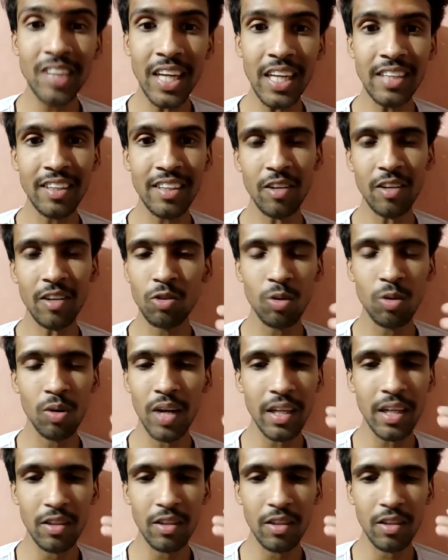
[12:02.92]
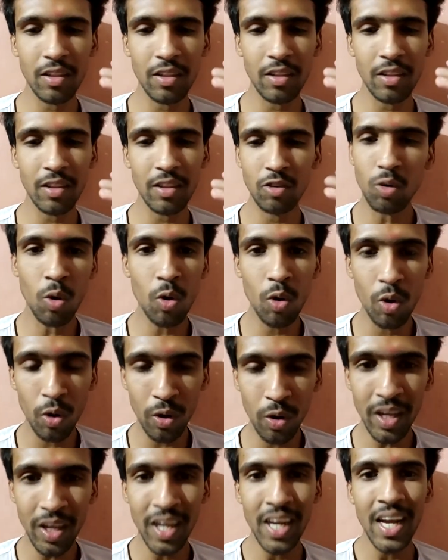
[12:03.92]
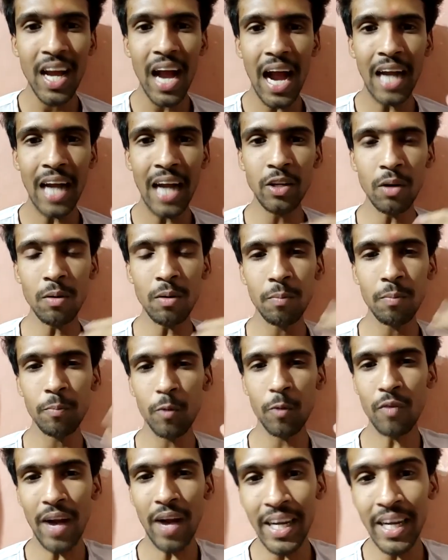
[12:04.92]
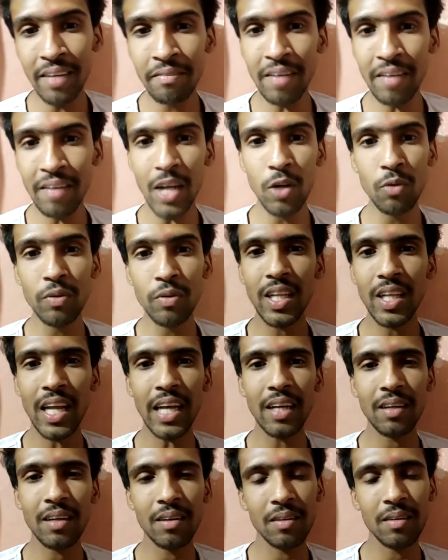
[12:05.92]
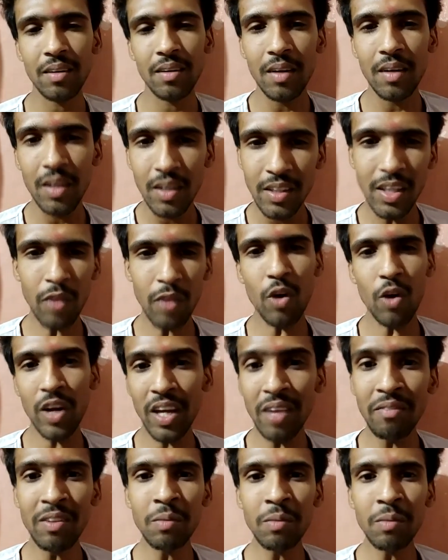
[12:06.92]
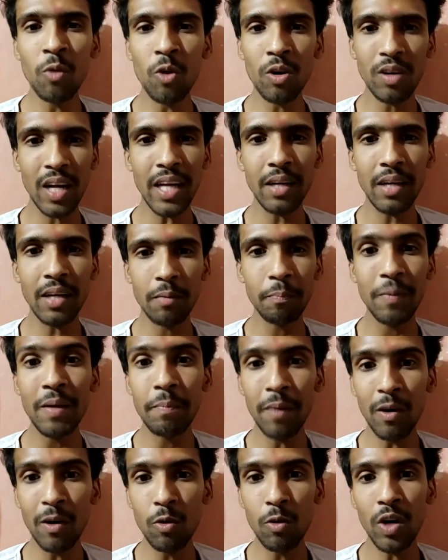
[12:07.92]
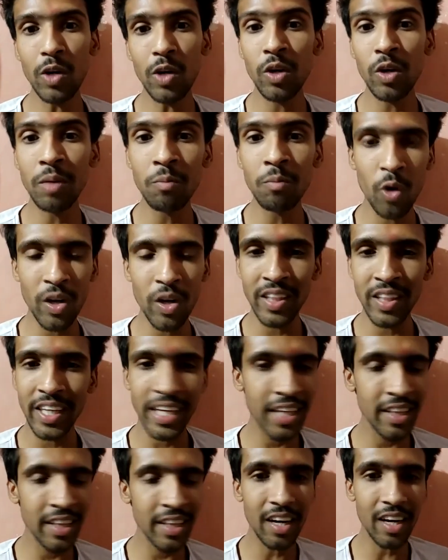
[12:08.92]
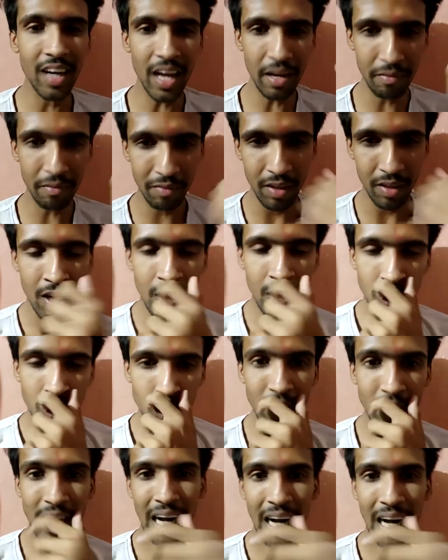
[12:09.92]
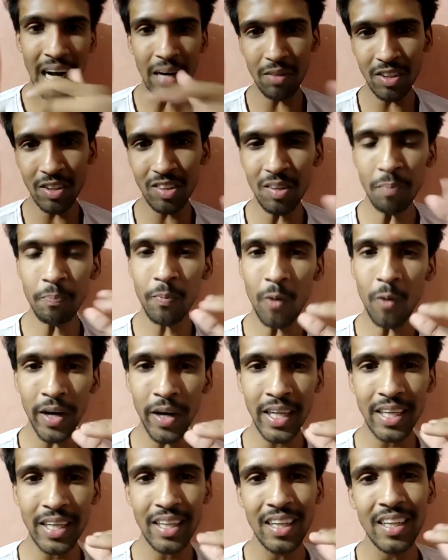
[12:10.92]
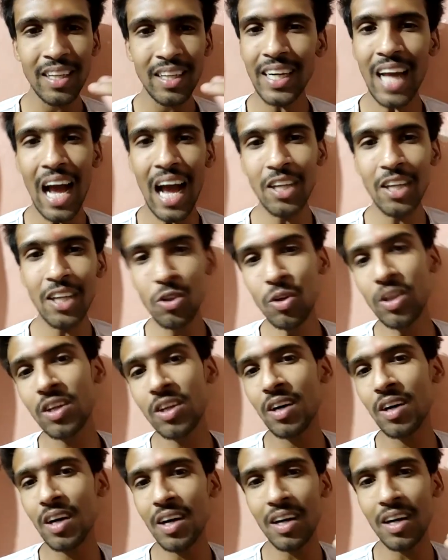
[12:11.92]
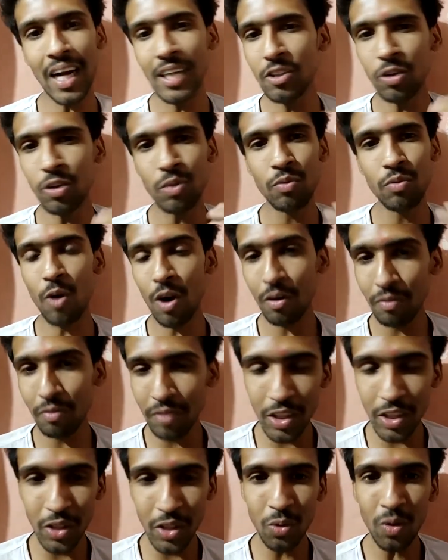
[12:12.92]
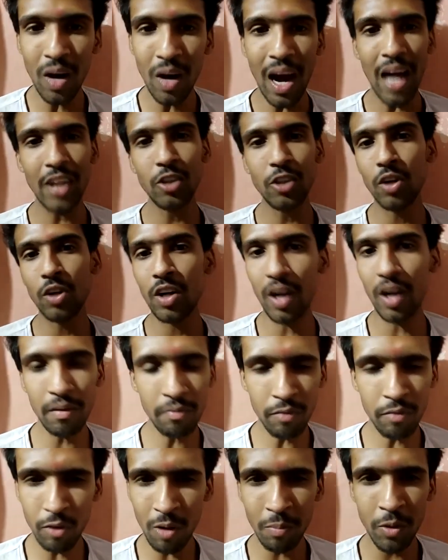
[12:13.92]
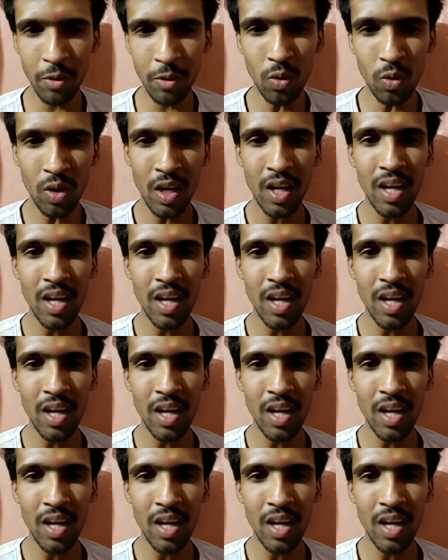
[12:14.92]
are so like so good, and you're providing value with like you're working with more like people who are doing more in their life. So that was the point that I should work with you. I should learn from you.